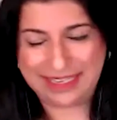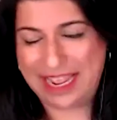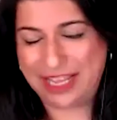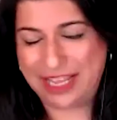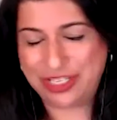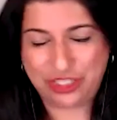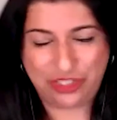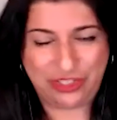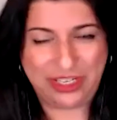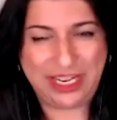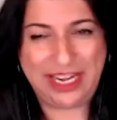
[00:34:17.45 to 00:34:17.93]

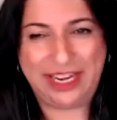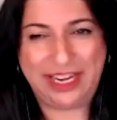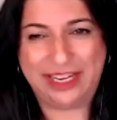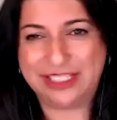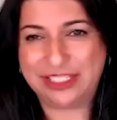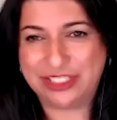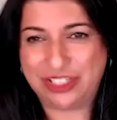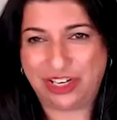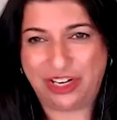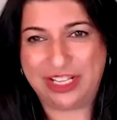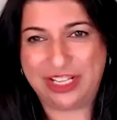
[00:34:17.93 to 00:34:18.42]
Esther Hicks
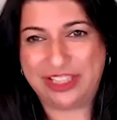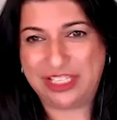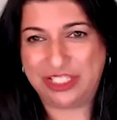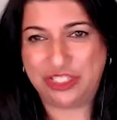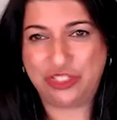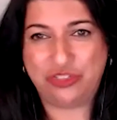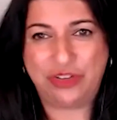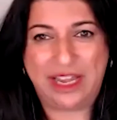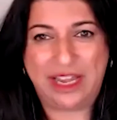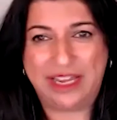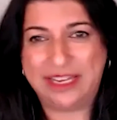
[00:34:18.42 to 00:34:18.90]
started this
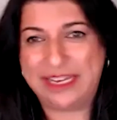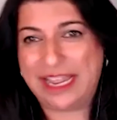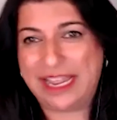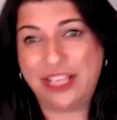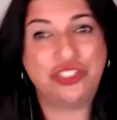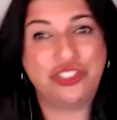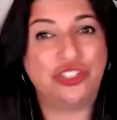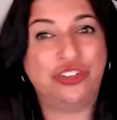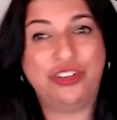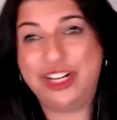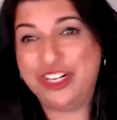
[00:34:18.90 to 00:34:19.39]
trend.
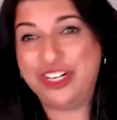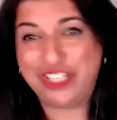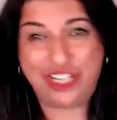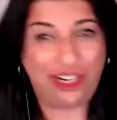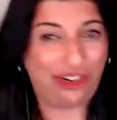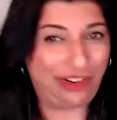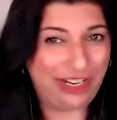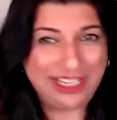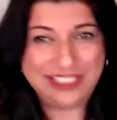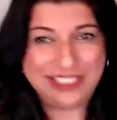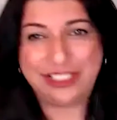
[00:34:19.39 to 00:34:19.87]
Esther and
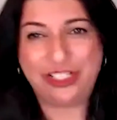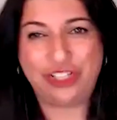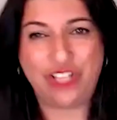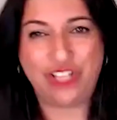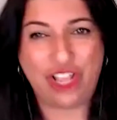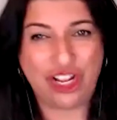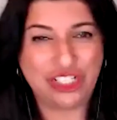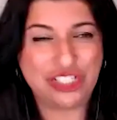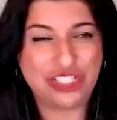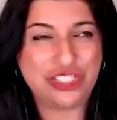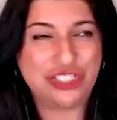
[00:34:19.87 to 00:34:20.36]
Jerry. It's a
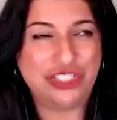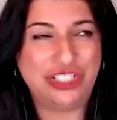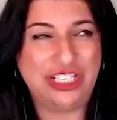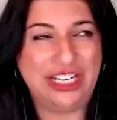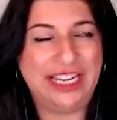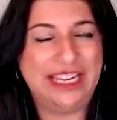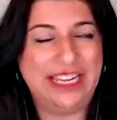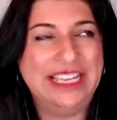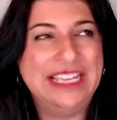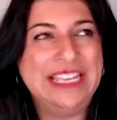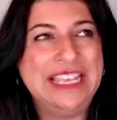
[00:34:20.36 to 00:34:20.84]
long
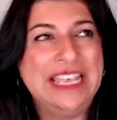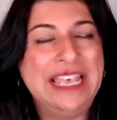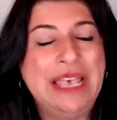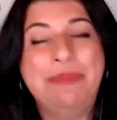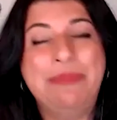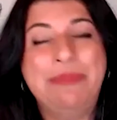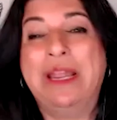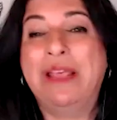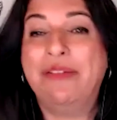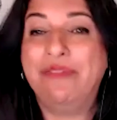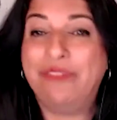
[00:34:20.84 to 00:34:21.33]
story,
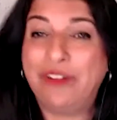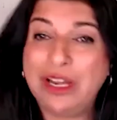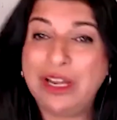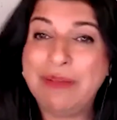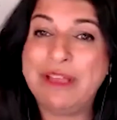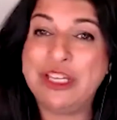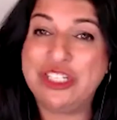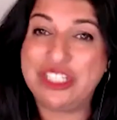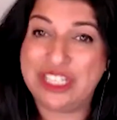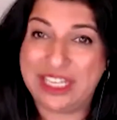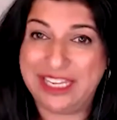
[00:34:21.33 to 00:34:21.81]
but I'm very
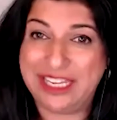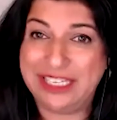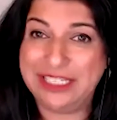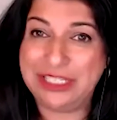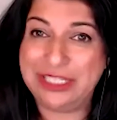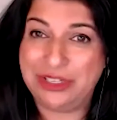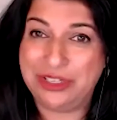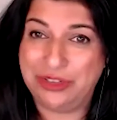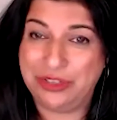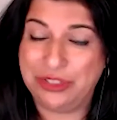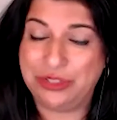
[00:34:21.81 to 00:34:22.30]
much
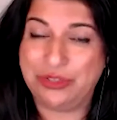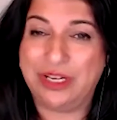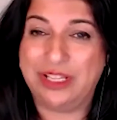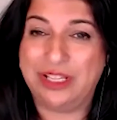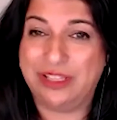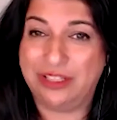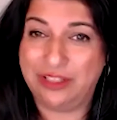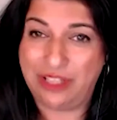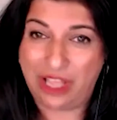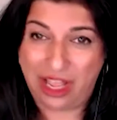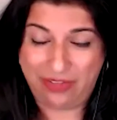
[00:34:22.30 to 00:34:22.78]
into sort of
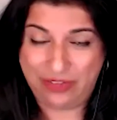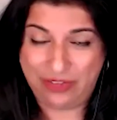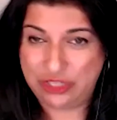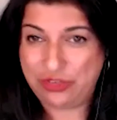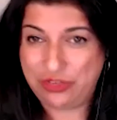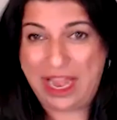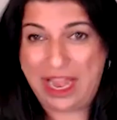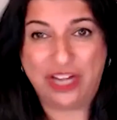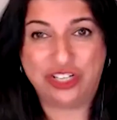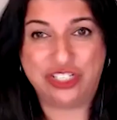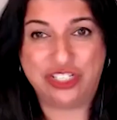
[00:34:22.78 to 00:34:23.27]
the law of
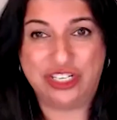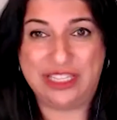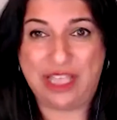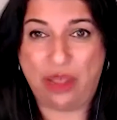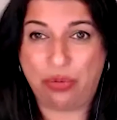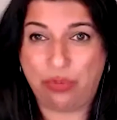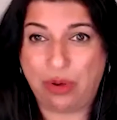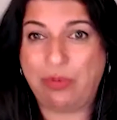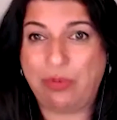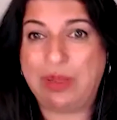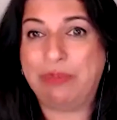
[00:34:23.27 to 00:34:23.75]
attraction
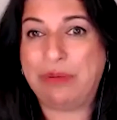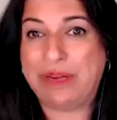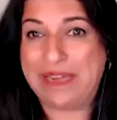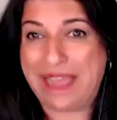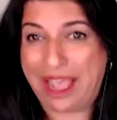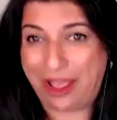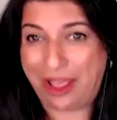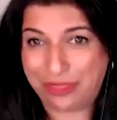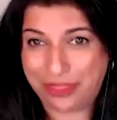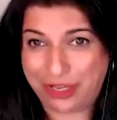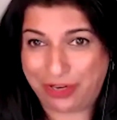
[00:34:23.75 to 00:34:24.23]
that what we put
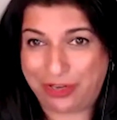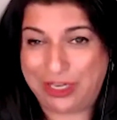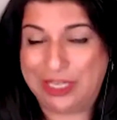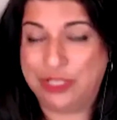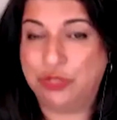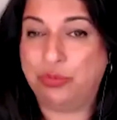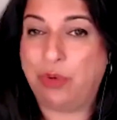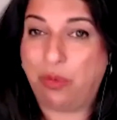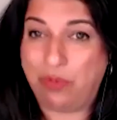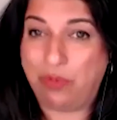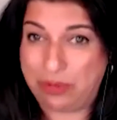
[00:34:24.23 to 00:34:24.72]
out there
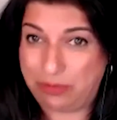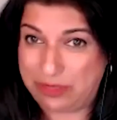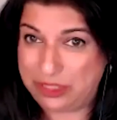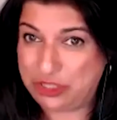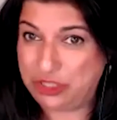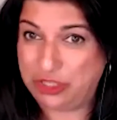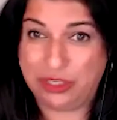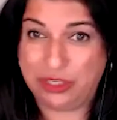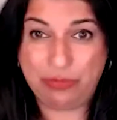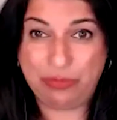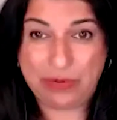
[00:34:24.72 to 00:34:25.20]
is what we
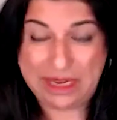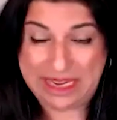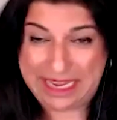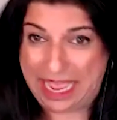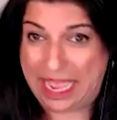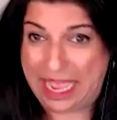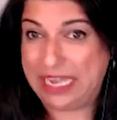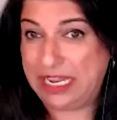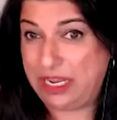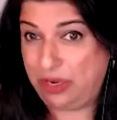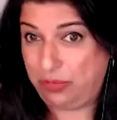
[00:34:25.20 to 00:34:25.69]
ret- we
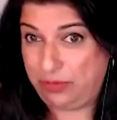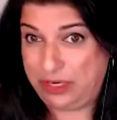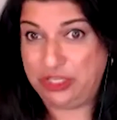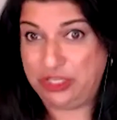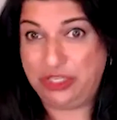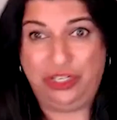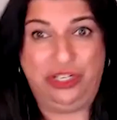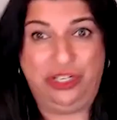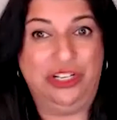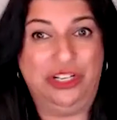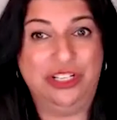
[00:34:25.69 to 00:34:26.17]
get in
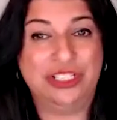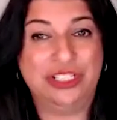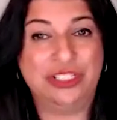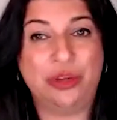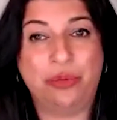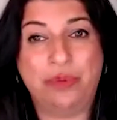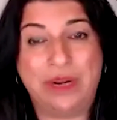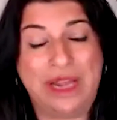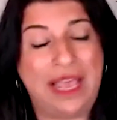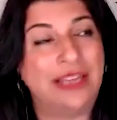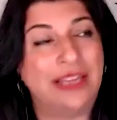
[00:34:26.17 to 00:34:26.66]
return. So
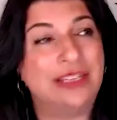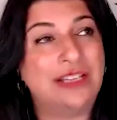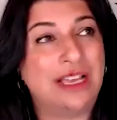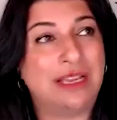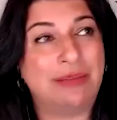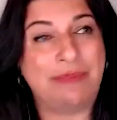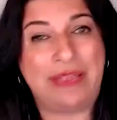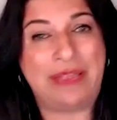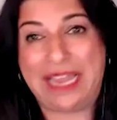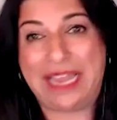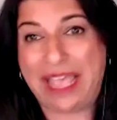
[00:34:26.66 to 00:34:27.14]
when I talk
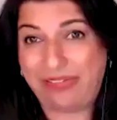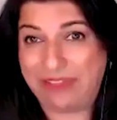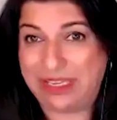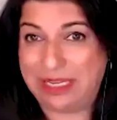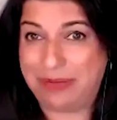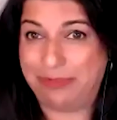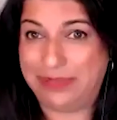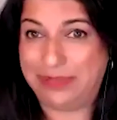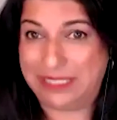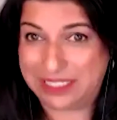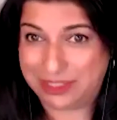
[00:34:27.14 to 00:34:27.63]
about having
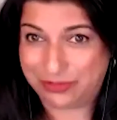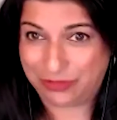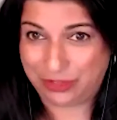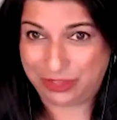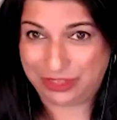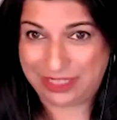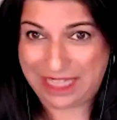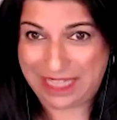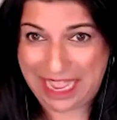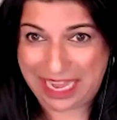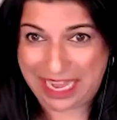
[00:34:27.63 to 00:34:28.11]
a
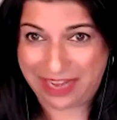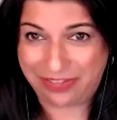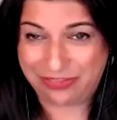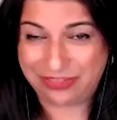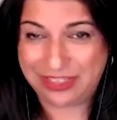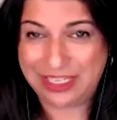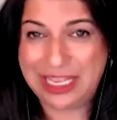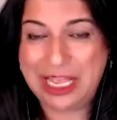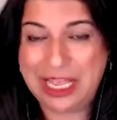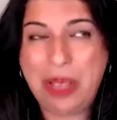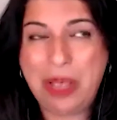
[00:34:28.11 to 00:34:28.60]
blissful life,
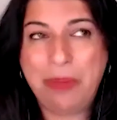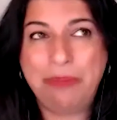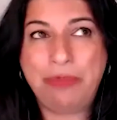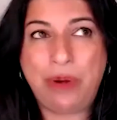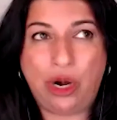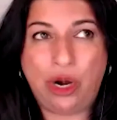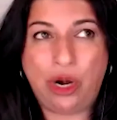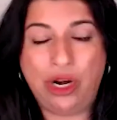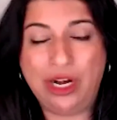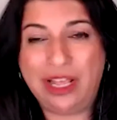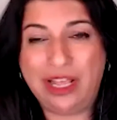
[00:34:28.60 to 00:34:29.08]

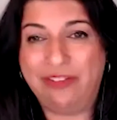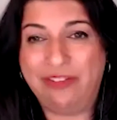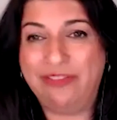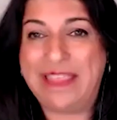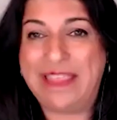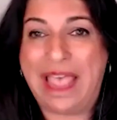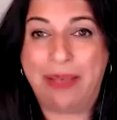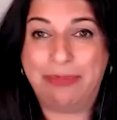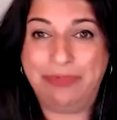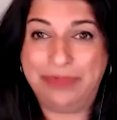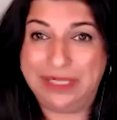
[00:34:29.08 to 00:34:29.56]
part of
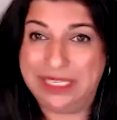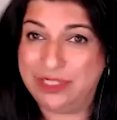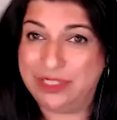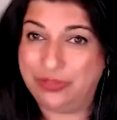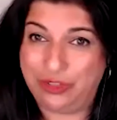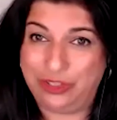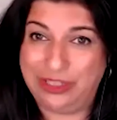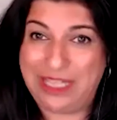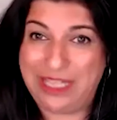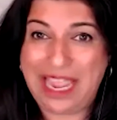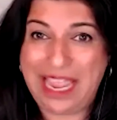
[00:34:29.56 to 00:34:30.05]
that
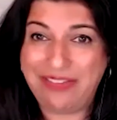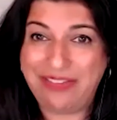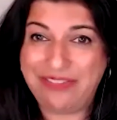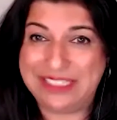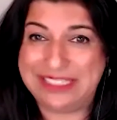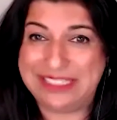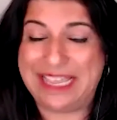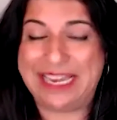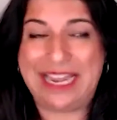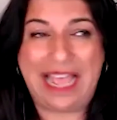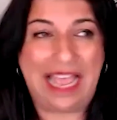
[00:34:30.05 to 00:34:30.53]
blissful life
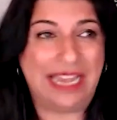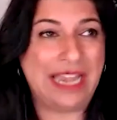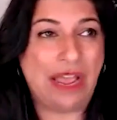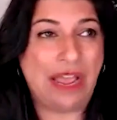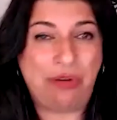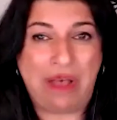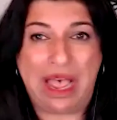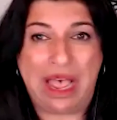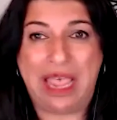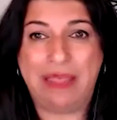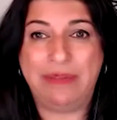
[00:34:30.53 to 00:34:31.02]
is that I
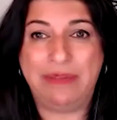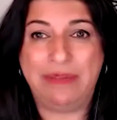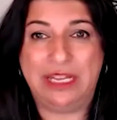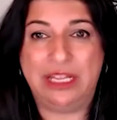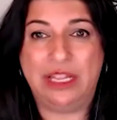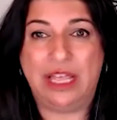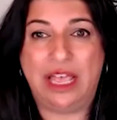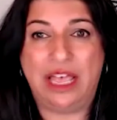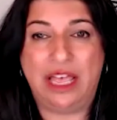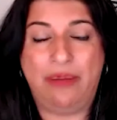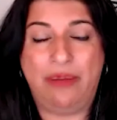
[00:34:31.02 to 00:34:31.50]
know I'm an
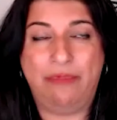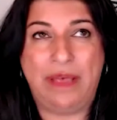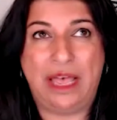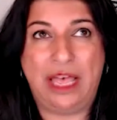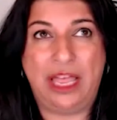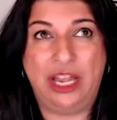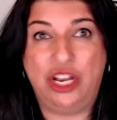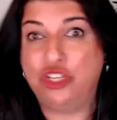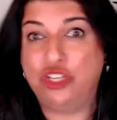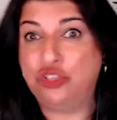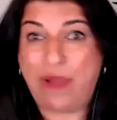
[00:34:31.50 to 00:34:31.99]
um,
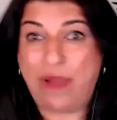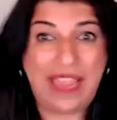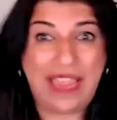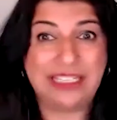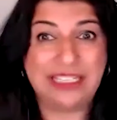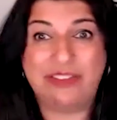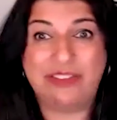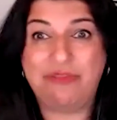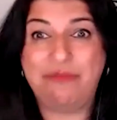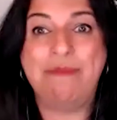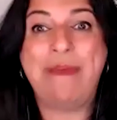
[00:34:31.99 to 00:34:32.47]
an
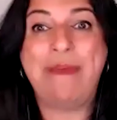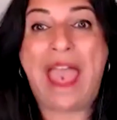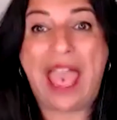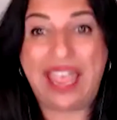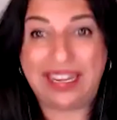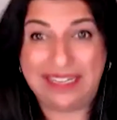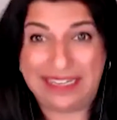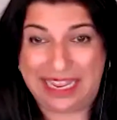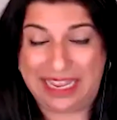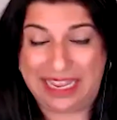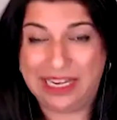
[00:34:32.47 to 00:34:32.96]
attractive
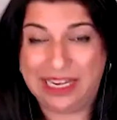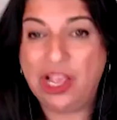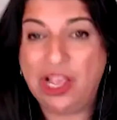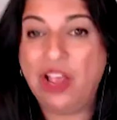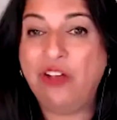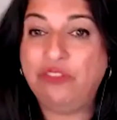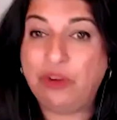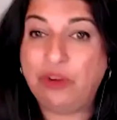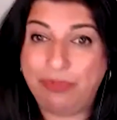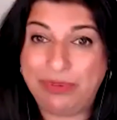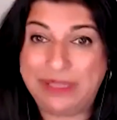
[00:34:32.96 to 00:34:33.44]
magnet
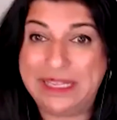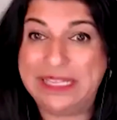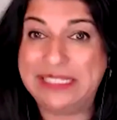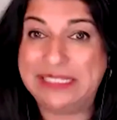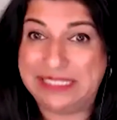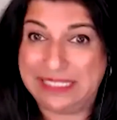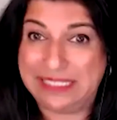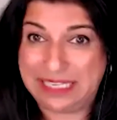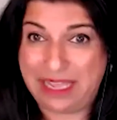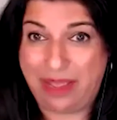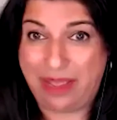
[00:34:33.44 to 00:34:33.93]
for bliss
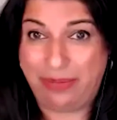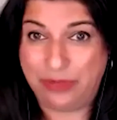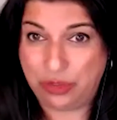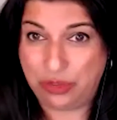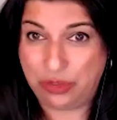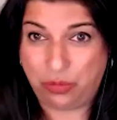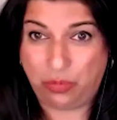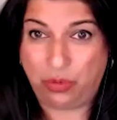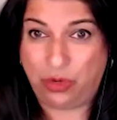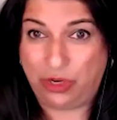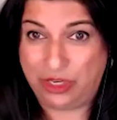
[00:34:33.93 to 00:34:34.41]
to come
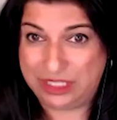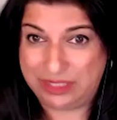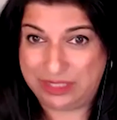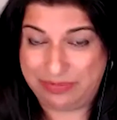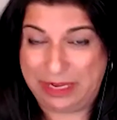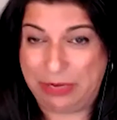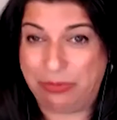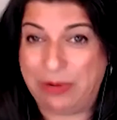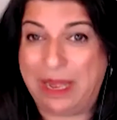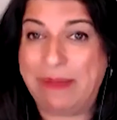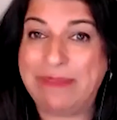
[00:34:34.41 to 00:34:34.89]
towards
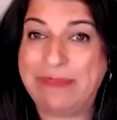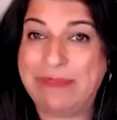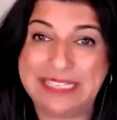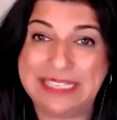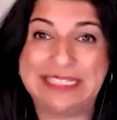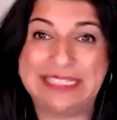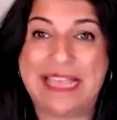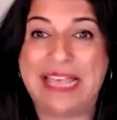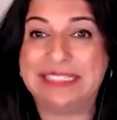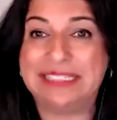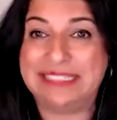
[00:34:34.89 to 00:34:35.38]
me, right?
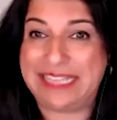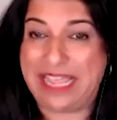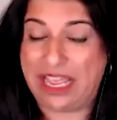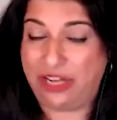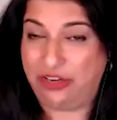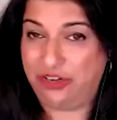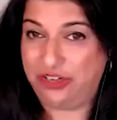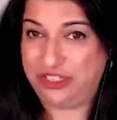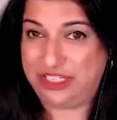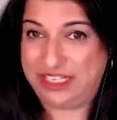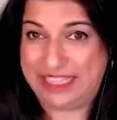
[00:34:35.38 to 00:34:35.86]
Because that's the
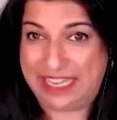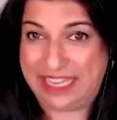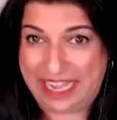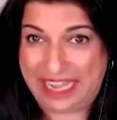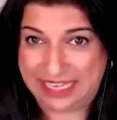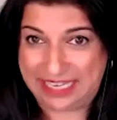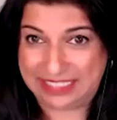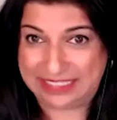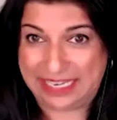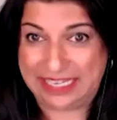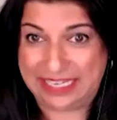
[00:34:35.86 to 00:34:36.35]
energy that
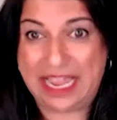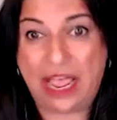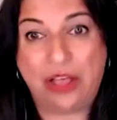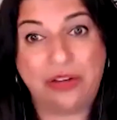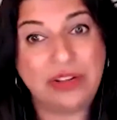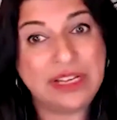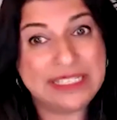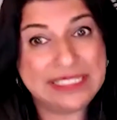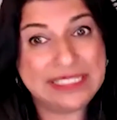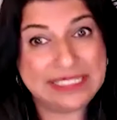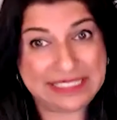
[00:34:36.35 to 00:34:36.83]
I send
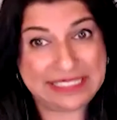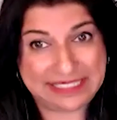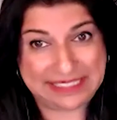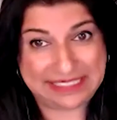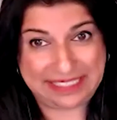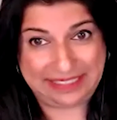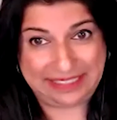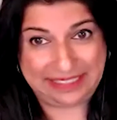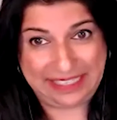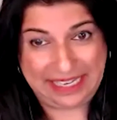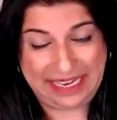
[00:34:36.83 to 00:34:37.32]
out
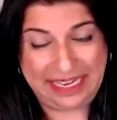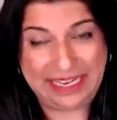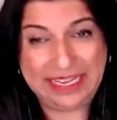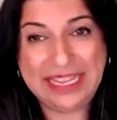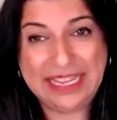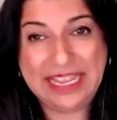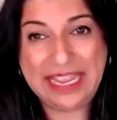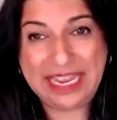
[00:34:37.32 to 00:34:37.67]
consistently.